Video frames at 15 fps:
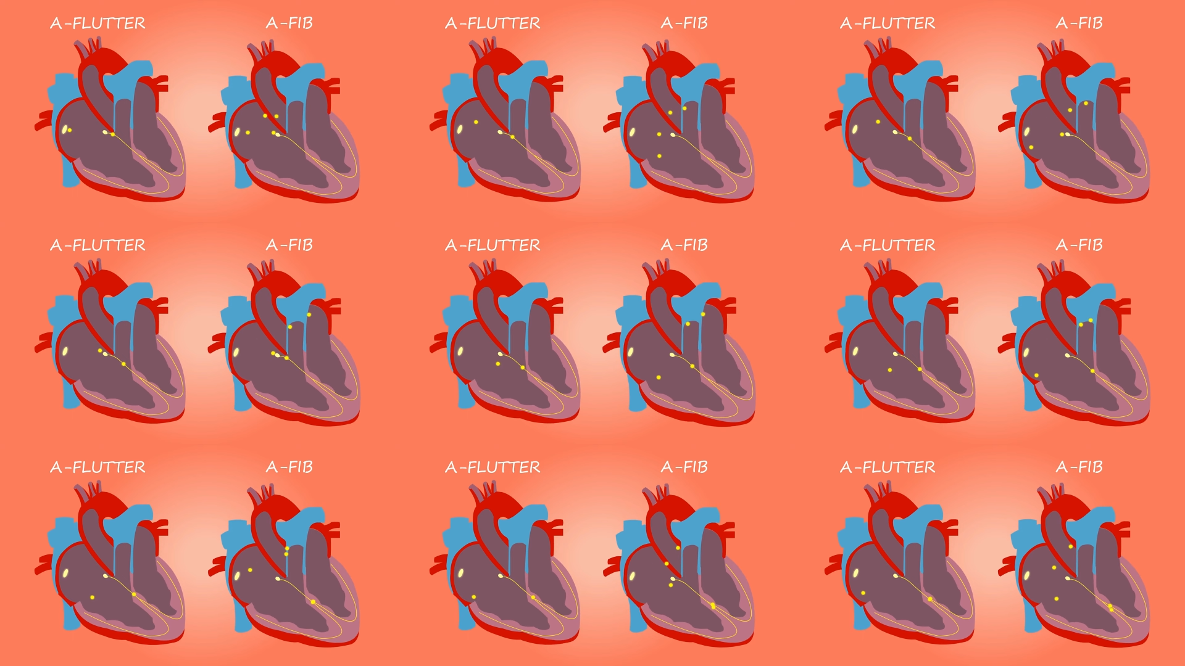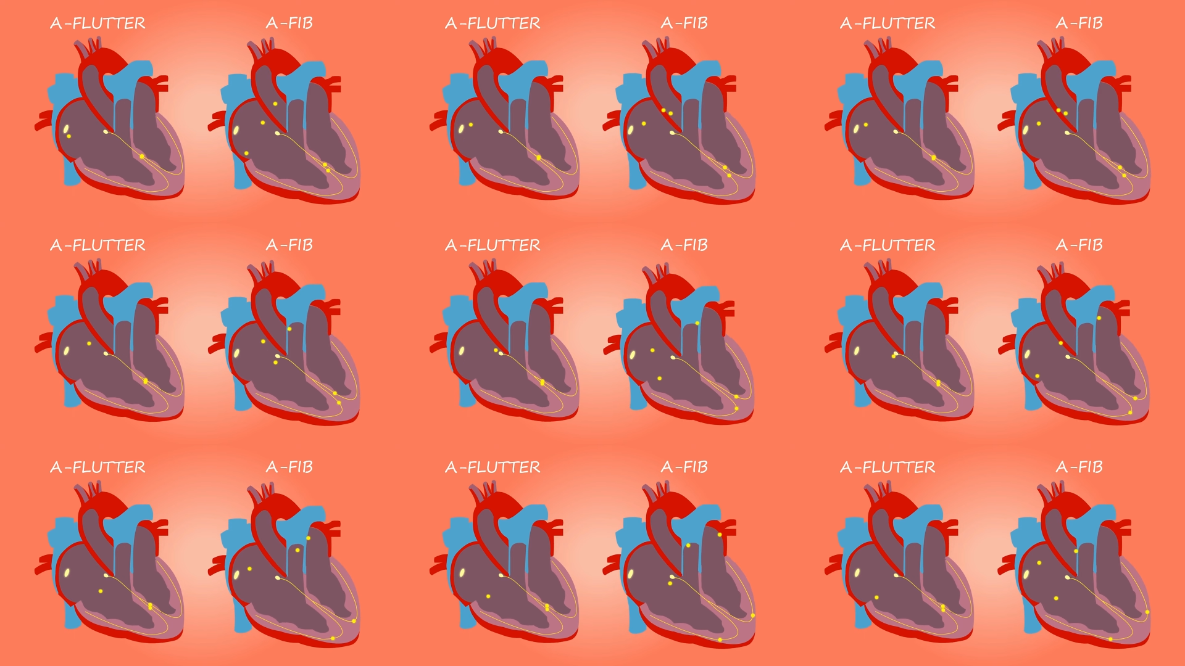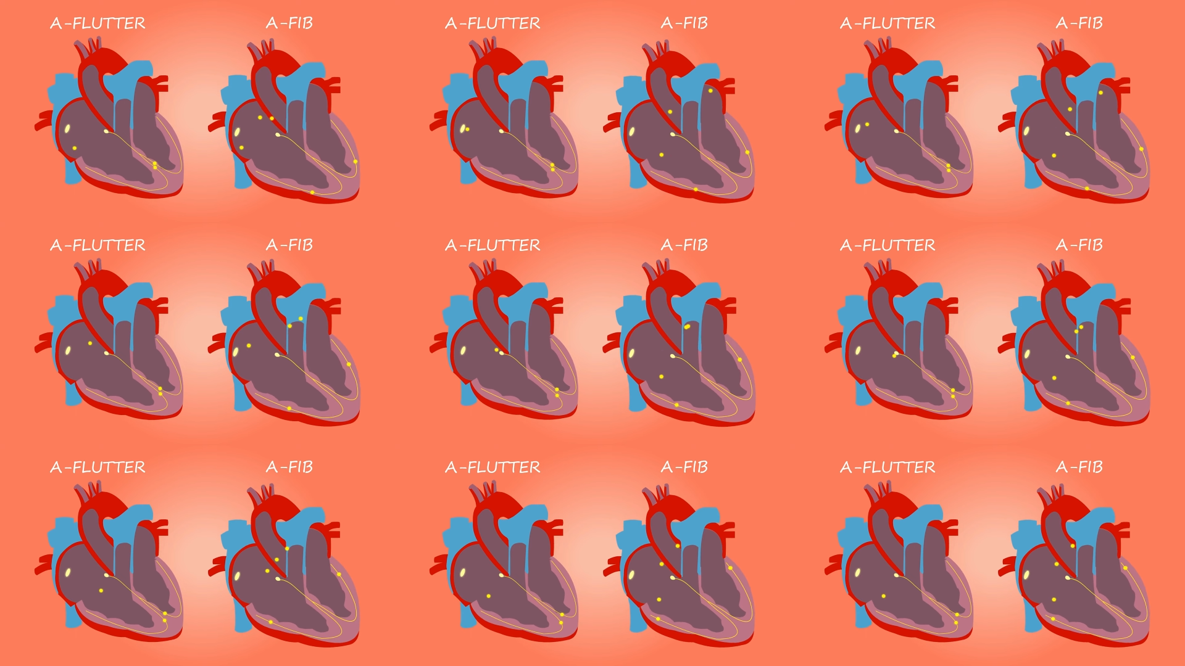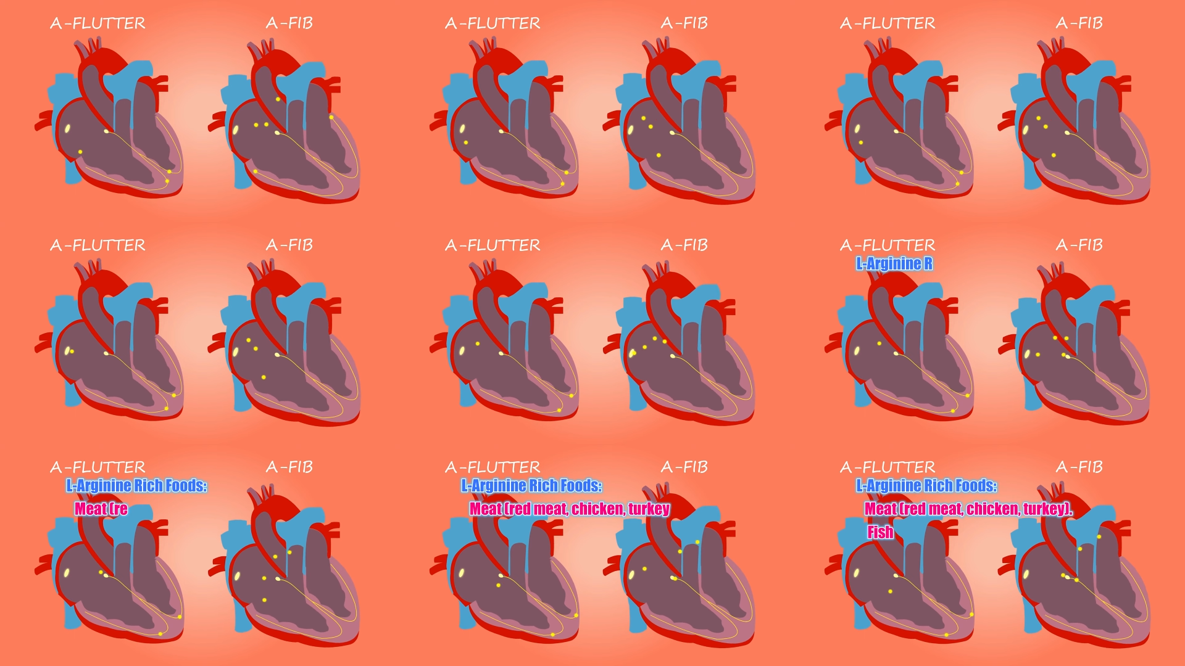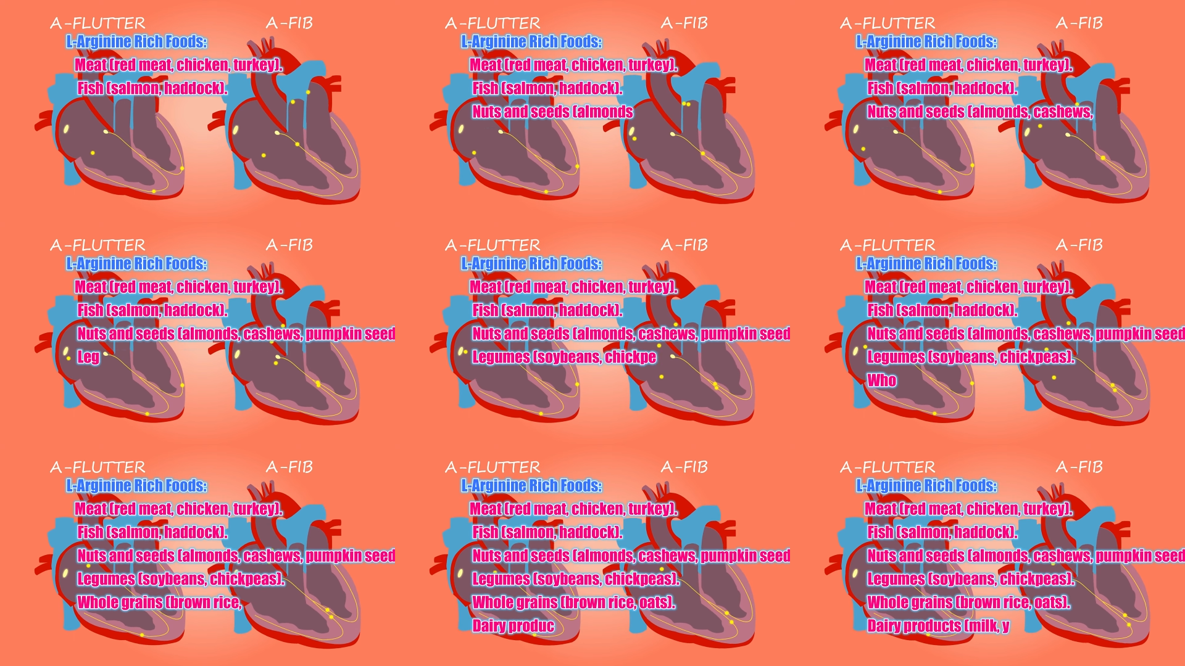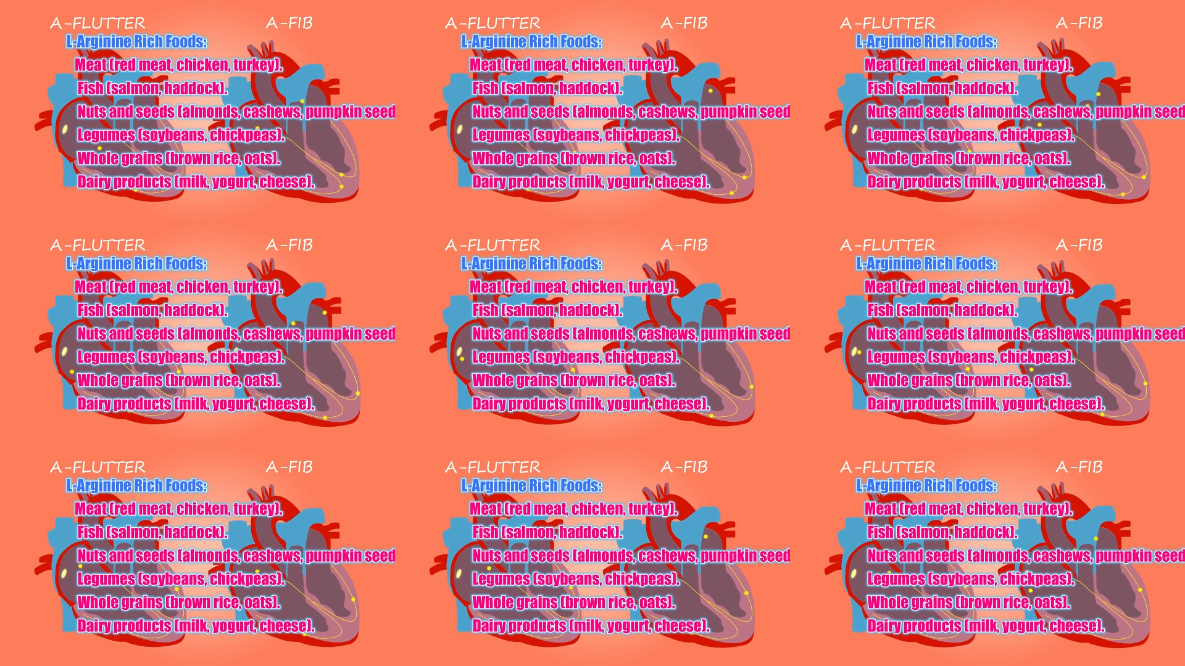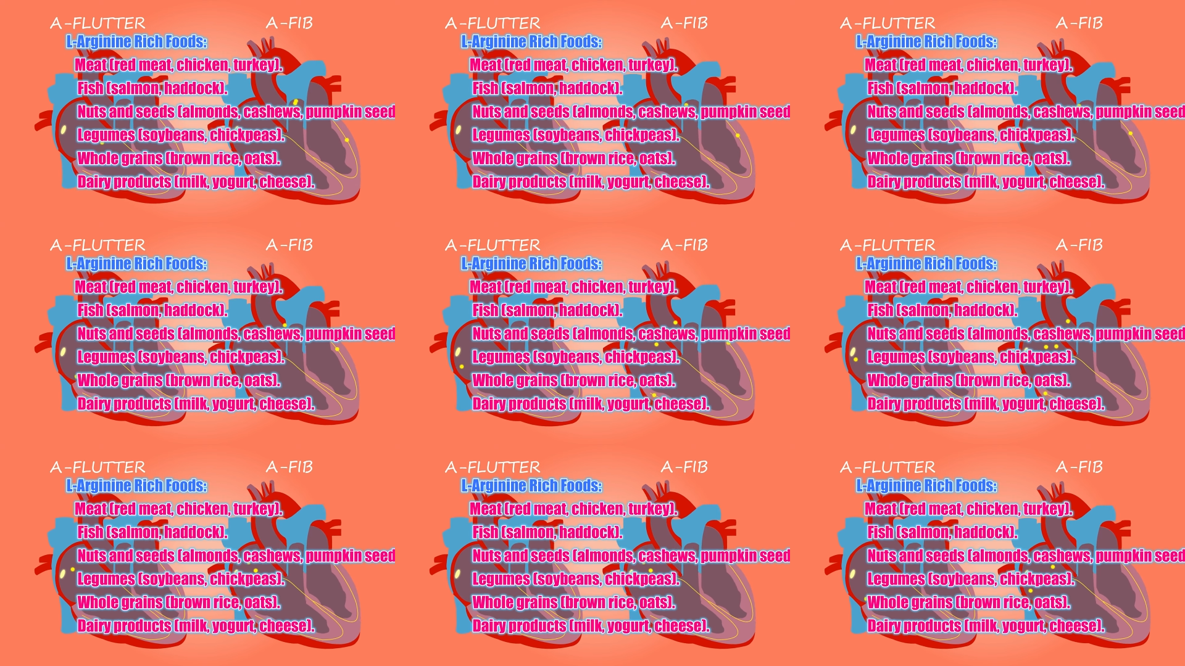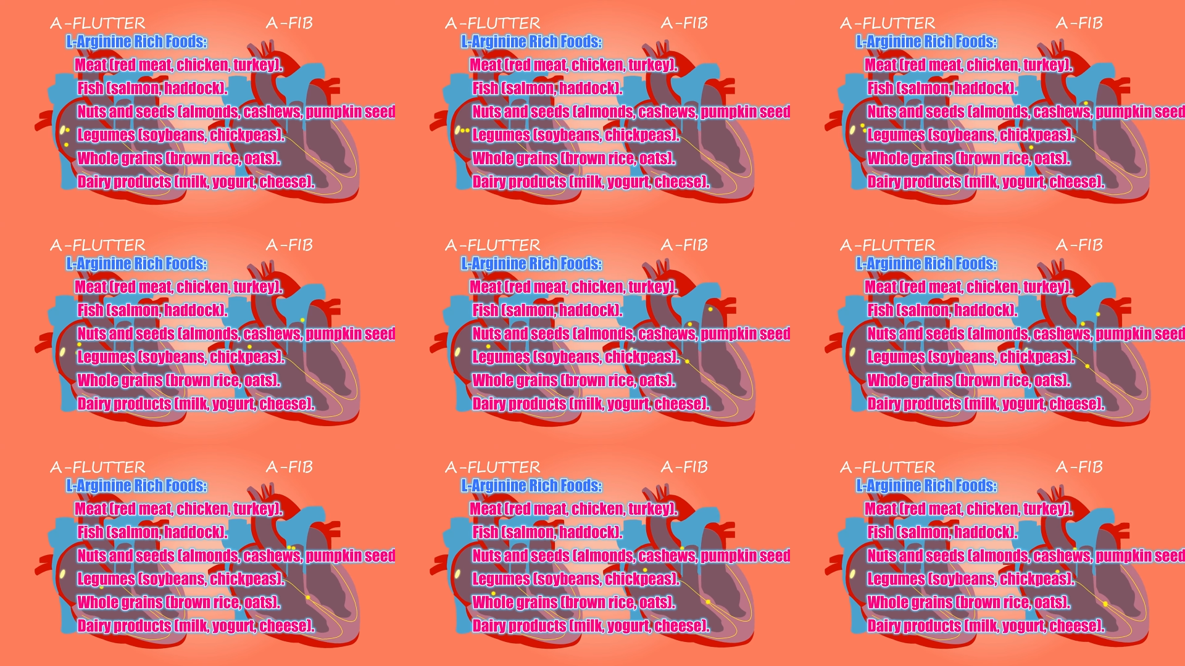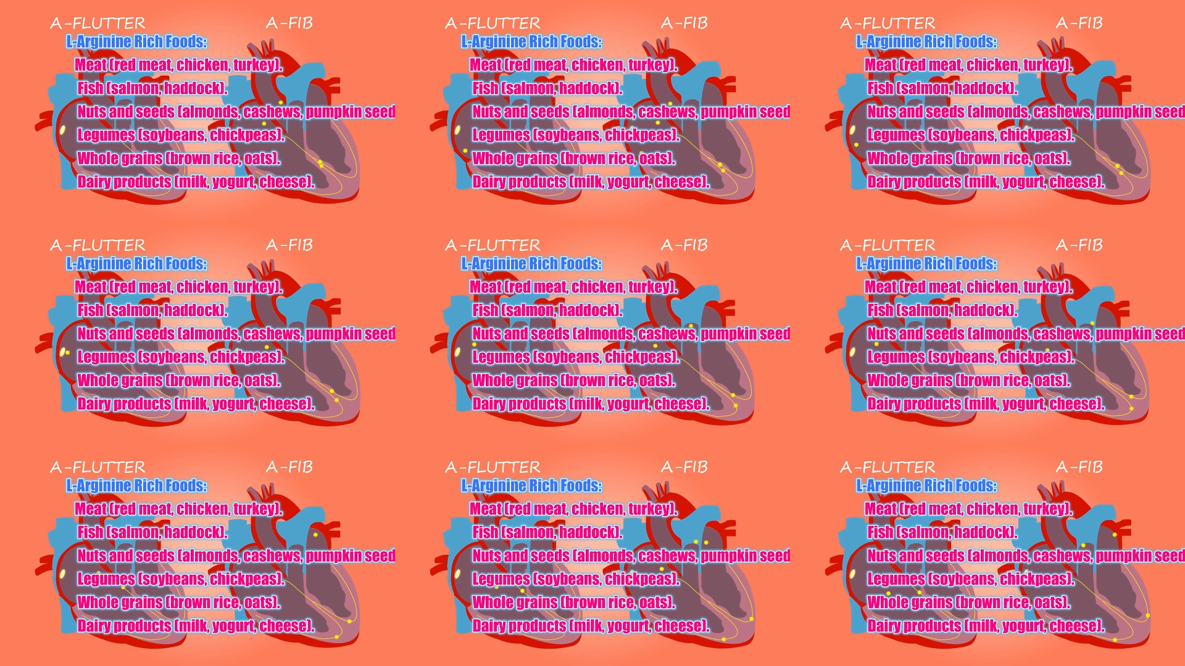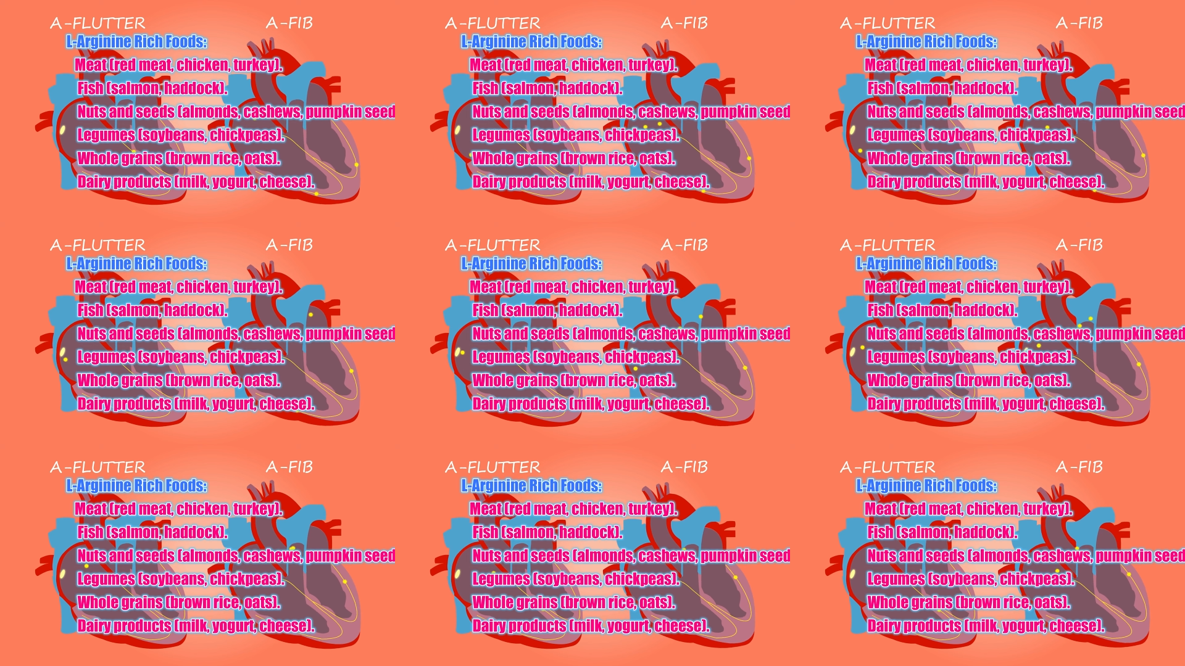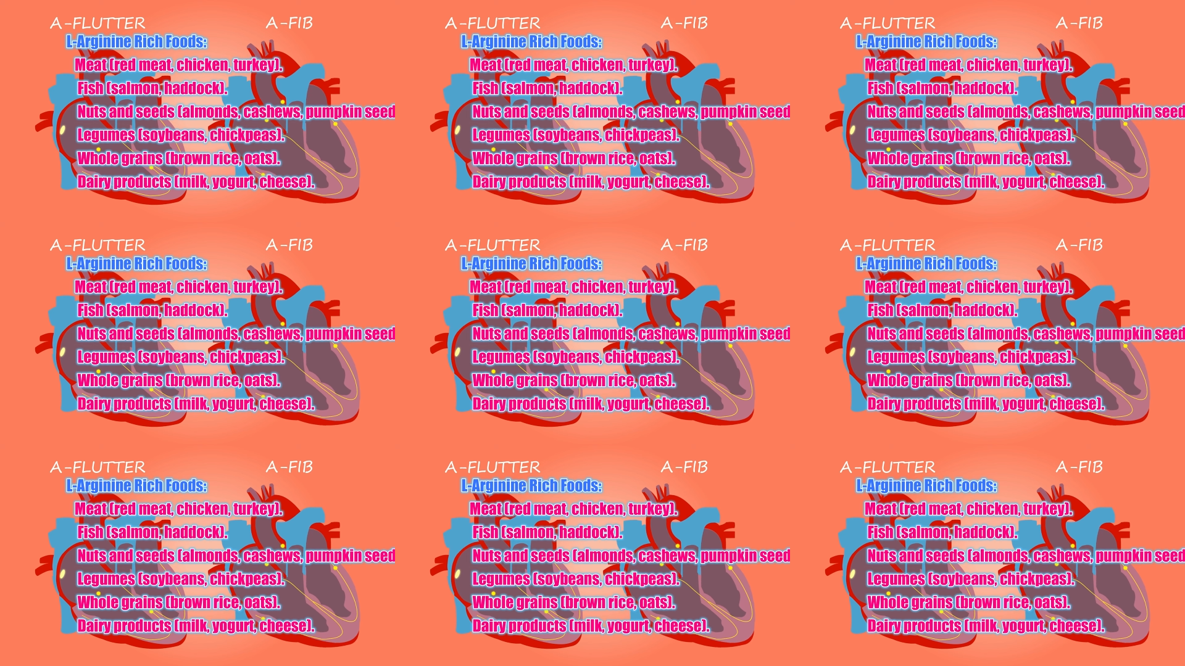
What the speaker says: Nobody's mouth can be seen.